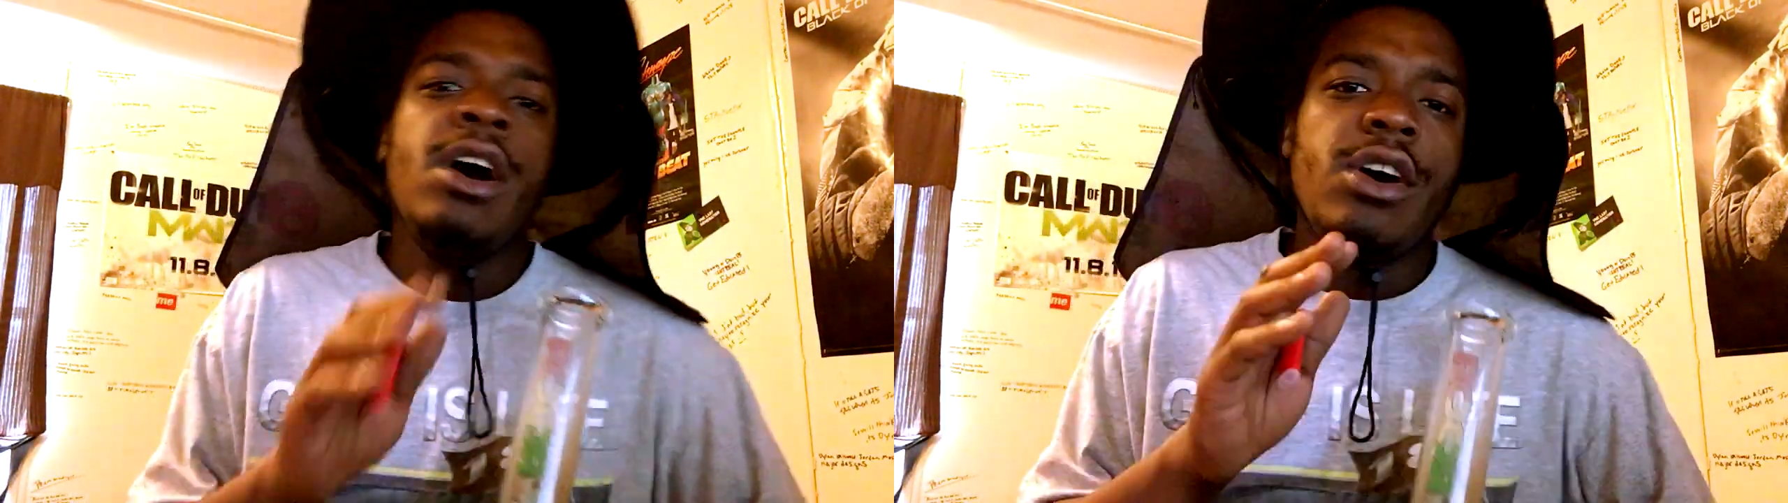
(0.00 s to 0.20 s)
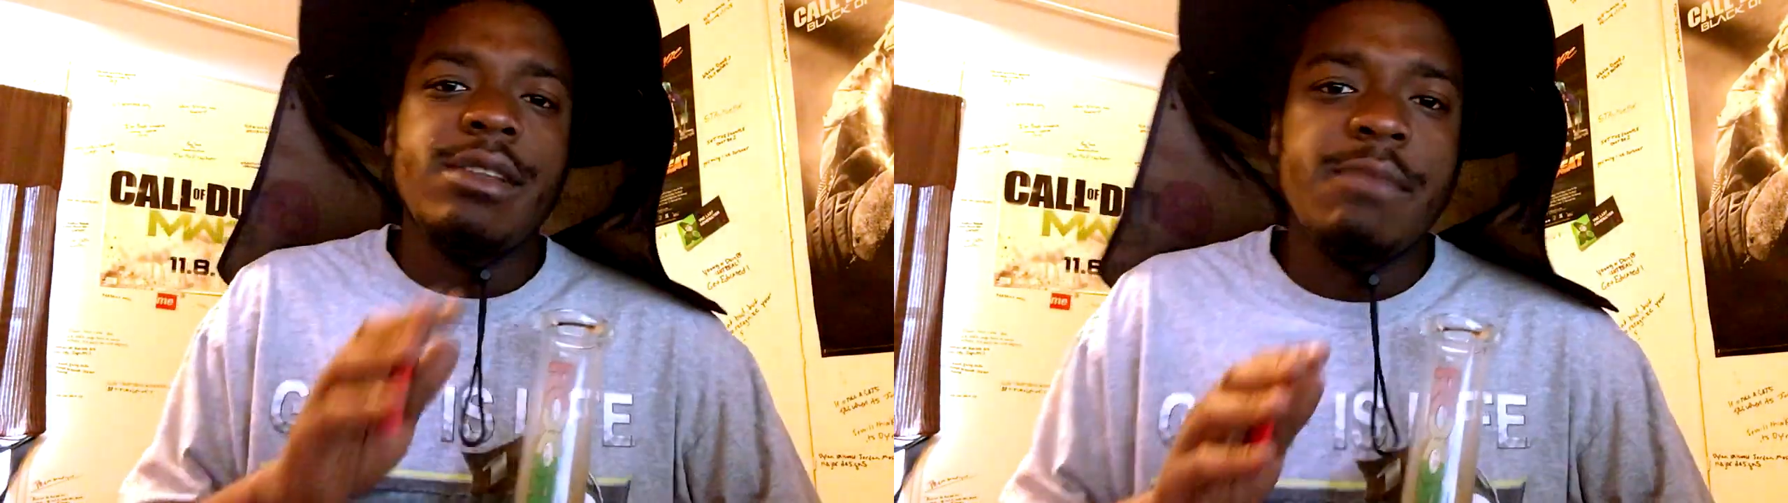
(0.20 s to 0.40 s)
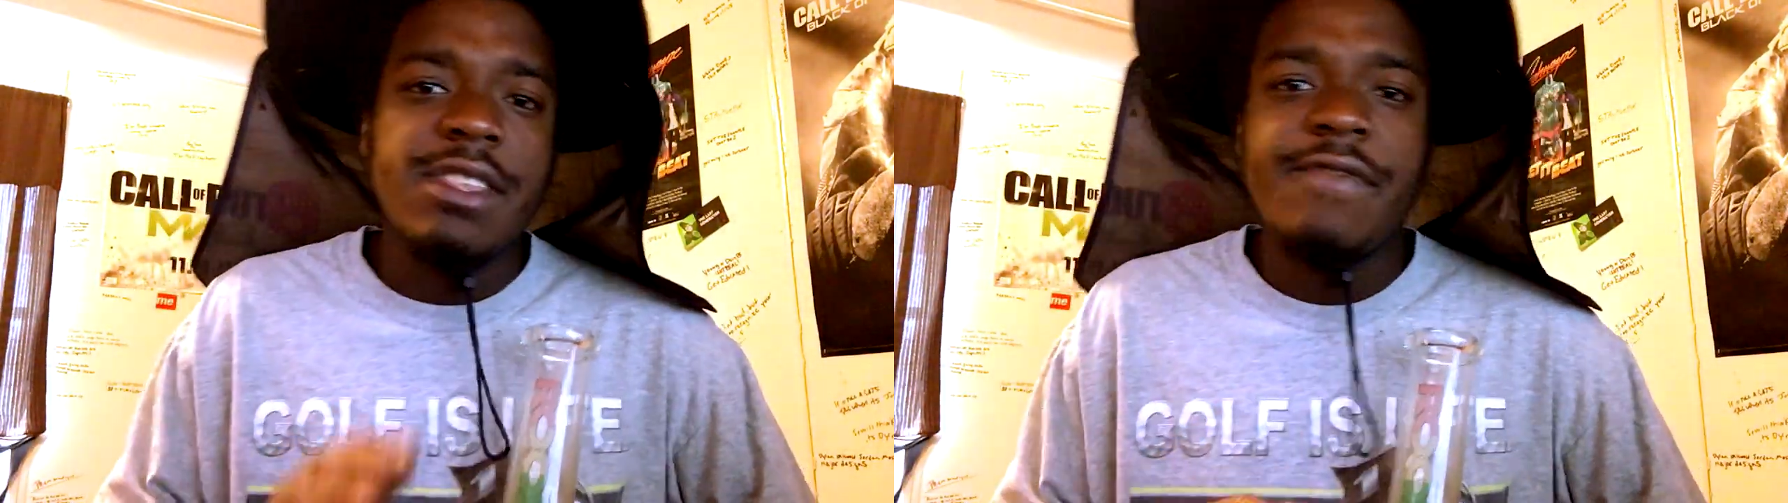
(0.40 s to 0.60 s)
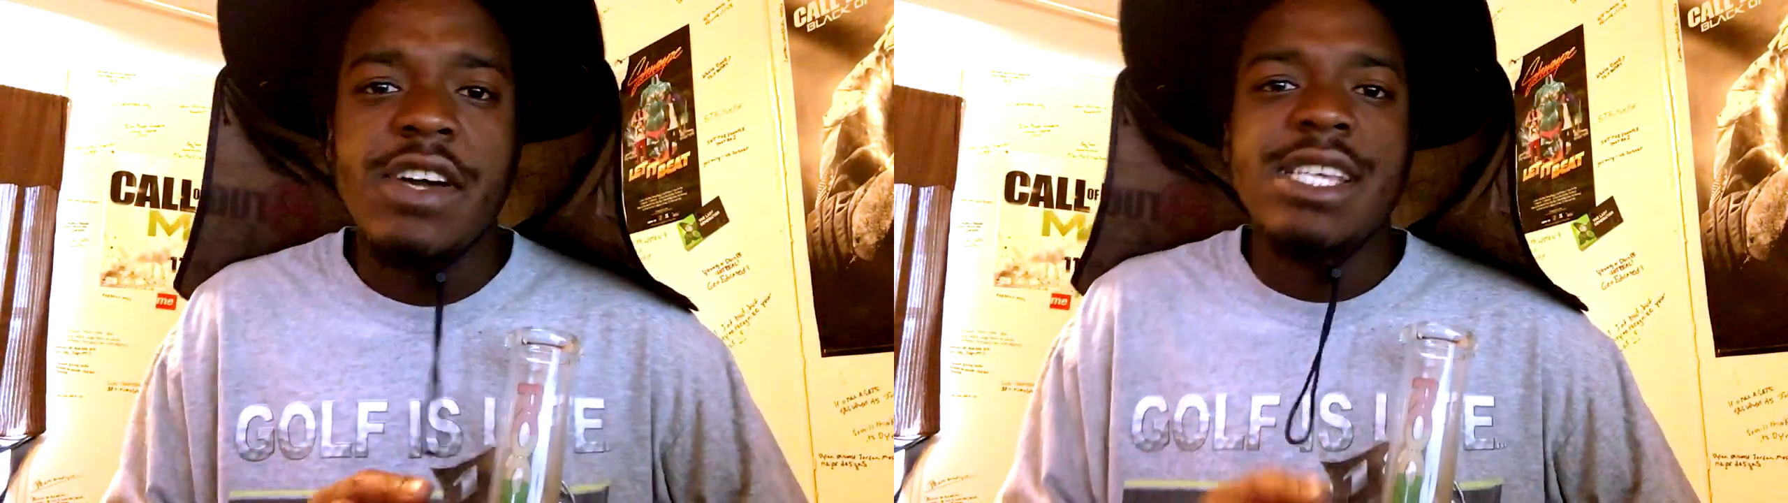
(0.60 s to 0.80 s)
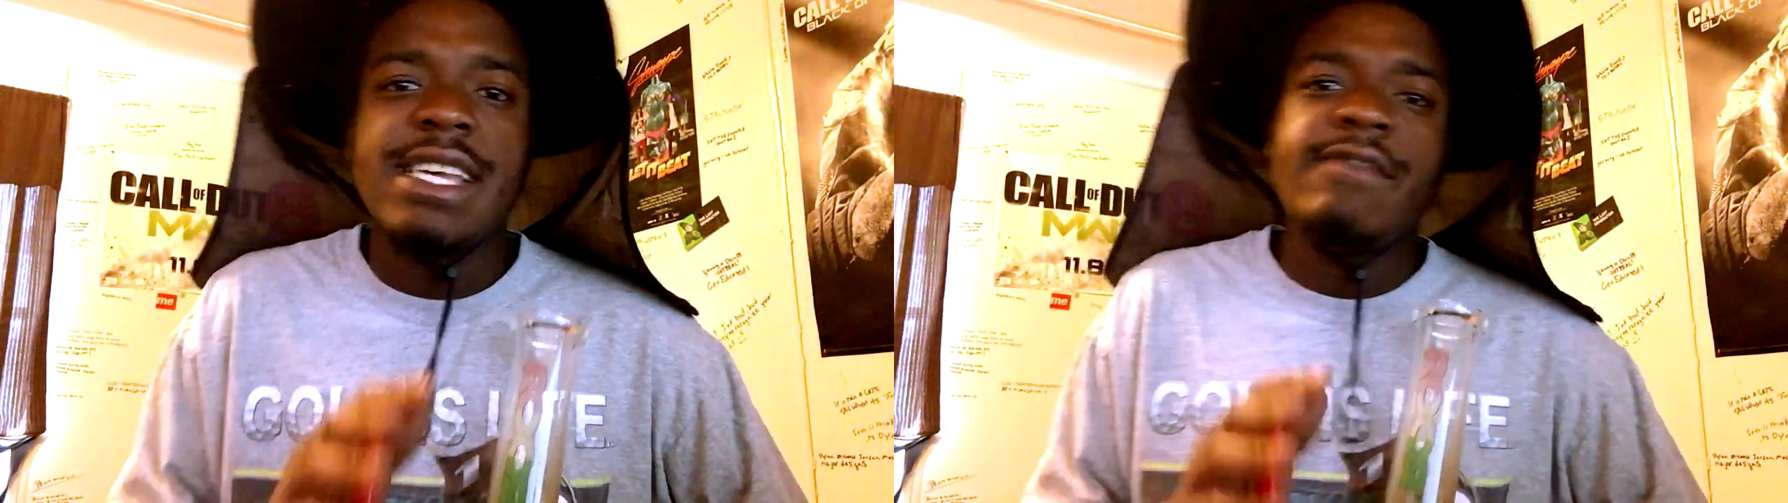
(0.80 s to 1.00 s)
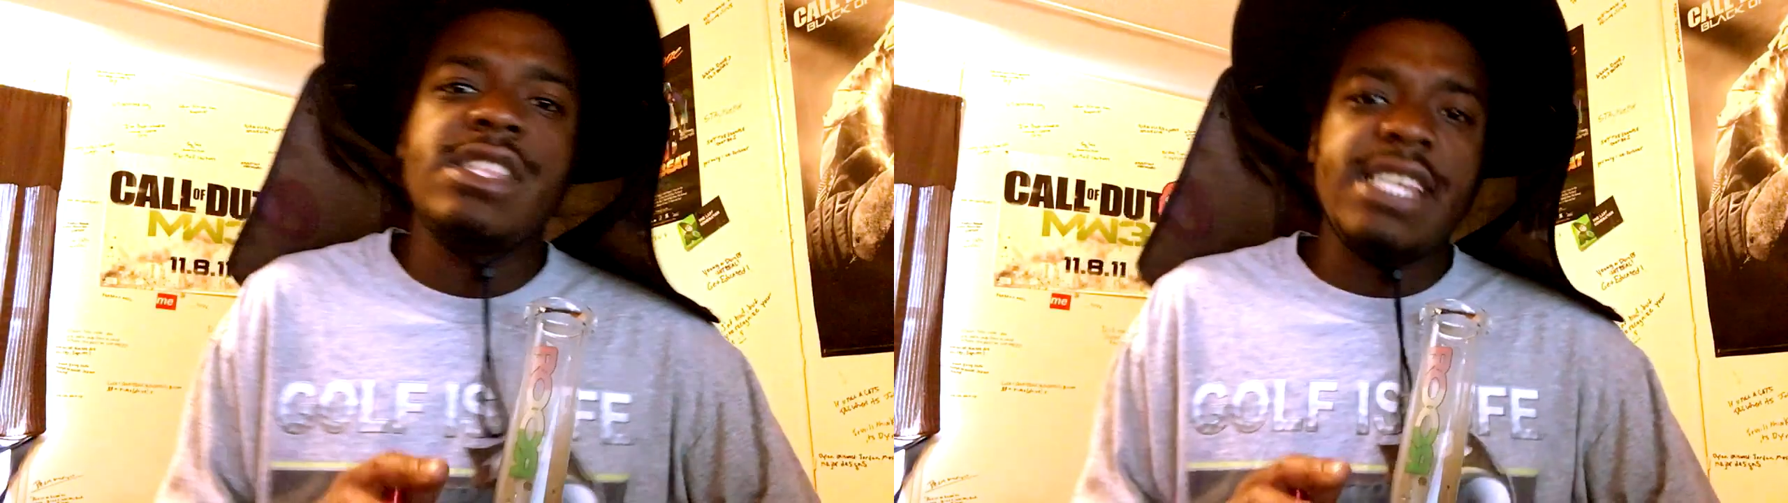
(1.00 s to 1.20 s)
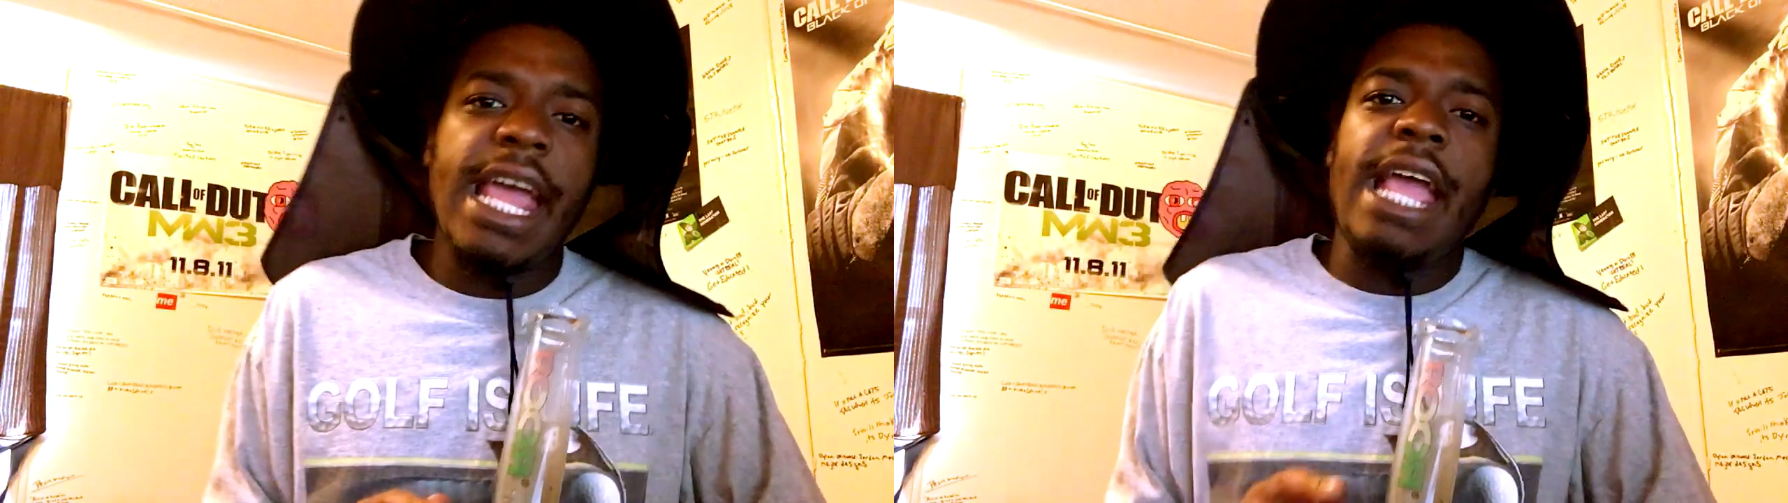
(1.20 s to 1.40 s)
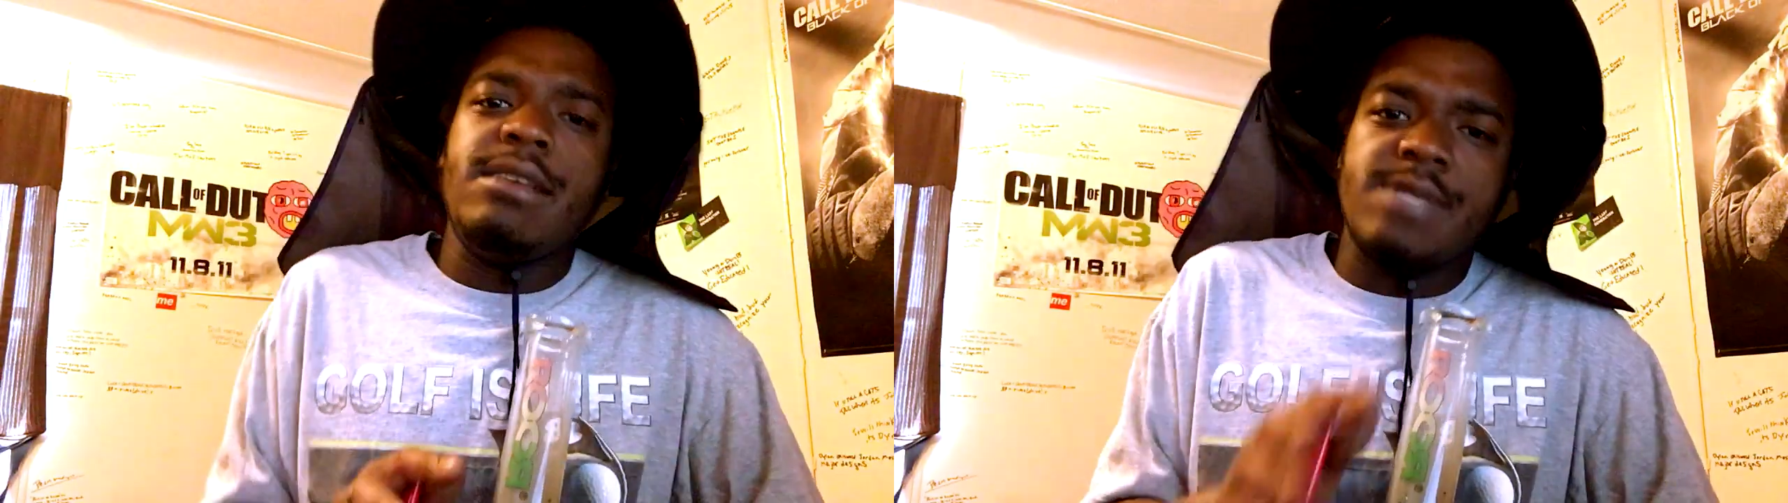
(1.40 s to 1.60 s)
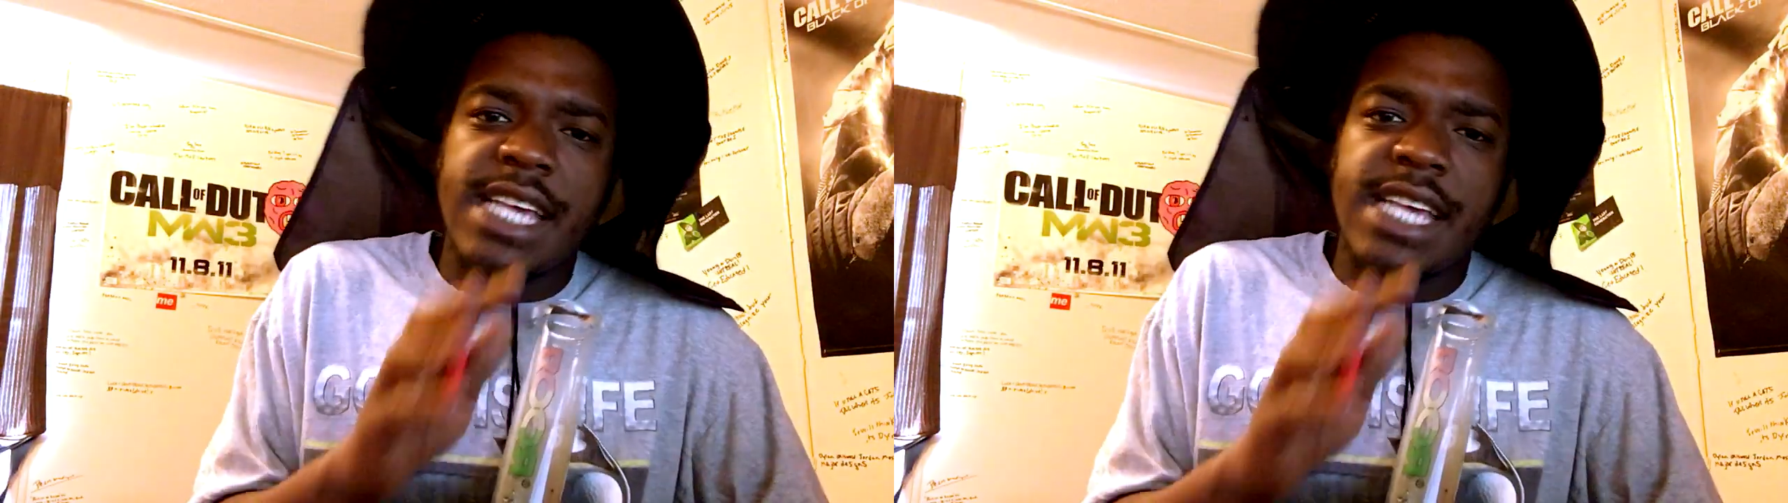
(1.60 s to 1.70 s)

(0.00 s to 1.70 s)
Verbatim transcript: on the motherfucking level of names.